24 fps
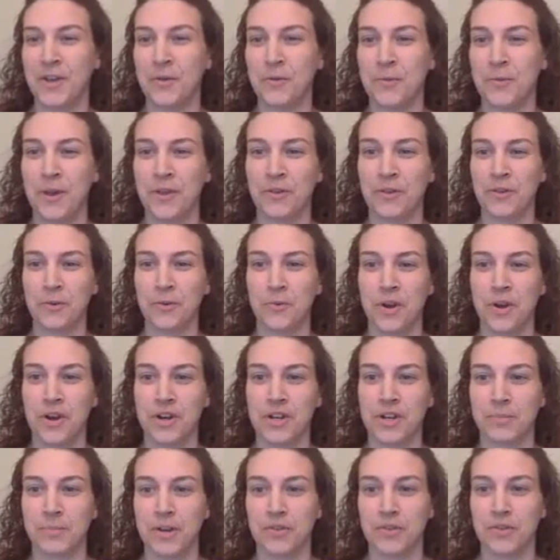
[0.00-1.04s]
whether one
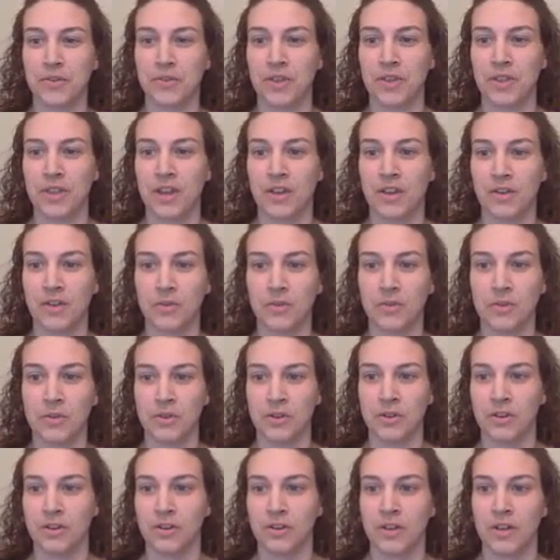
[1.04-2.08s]
is better than the other,
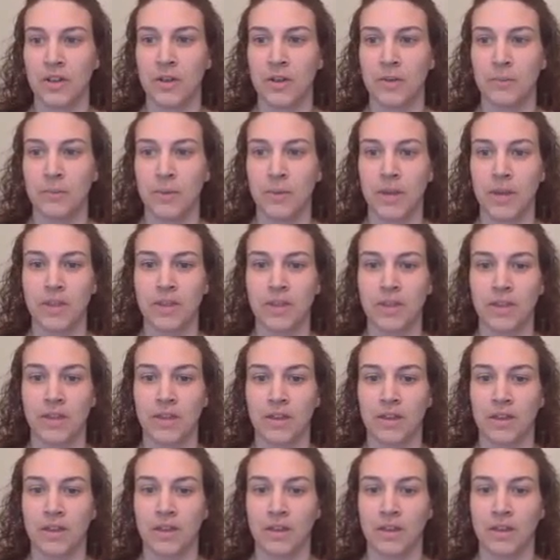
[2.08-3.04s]
but I think